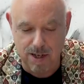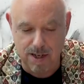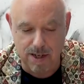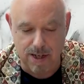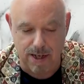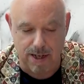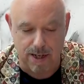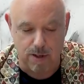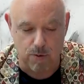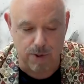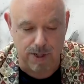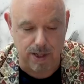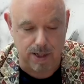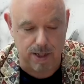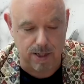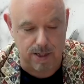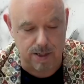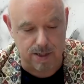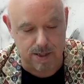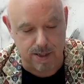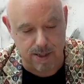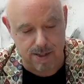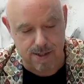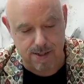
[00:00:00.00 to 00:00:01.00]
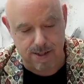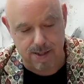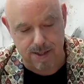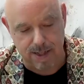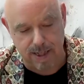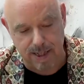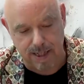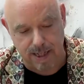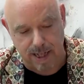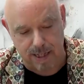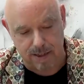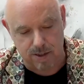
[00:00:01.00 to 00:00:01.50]
And these
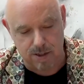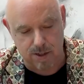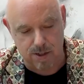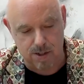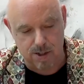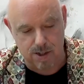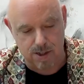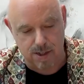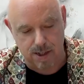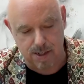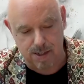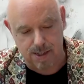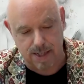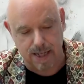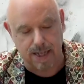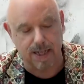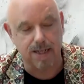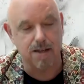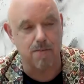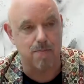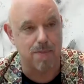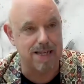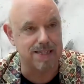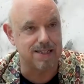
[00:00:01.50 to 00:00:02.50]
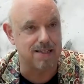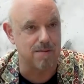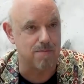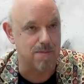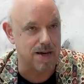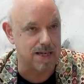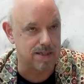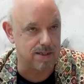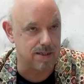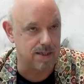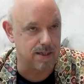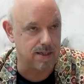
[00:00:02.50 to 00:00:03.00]
3 letters is like a
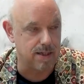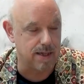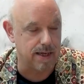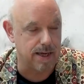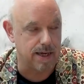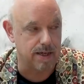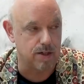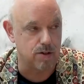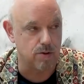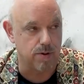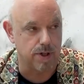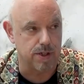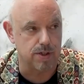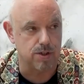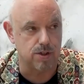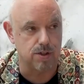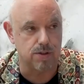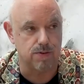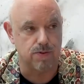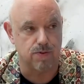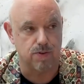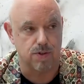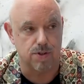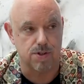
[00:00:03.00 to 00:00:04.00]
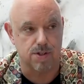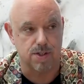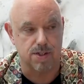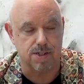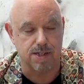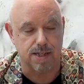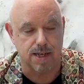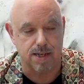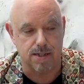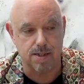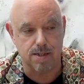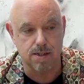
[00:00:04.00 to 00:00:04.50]
mathematical equation for
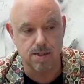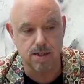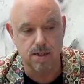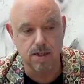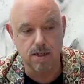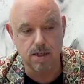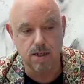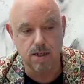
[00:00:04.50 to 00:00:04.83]
success.